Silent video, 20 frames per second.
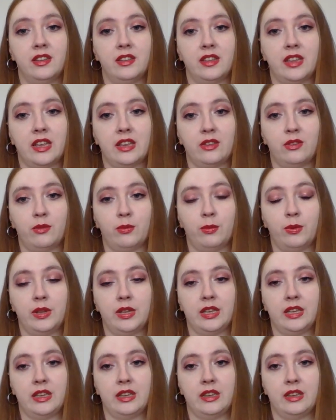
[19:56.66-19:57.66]
That's
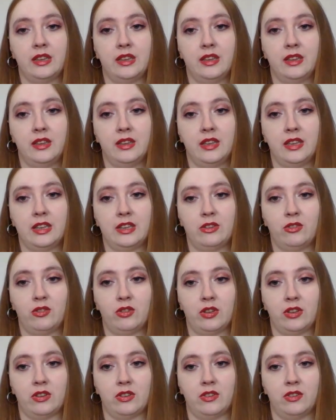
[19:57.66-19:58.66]
when it
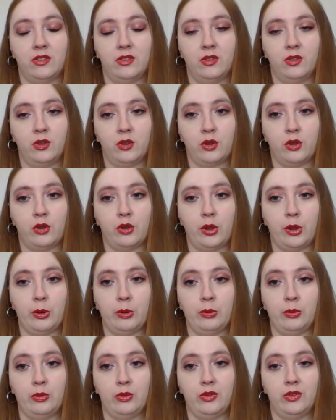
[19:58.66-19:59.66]
just
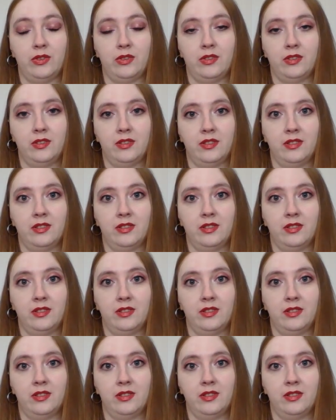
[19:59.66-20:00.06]
closed,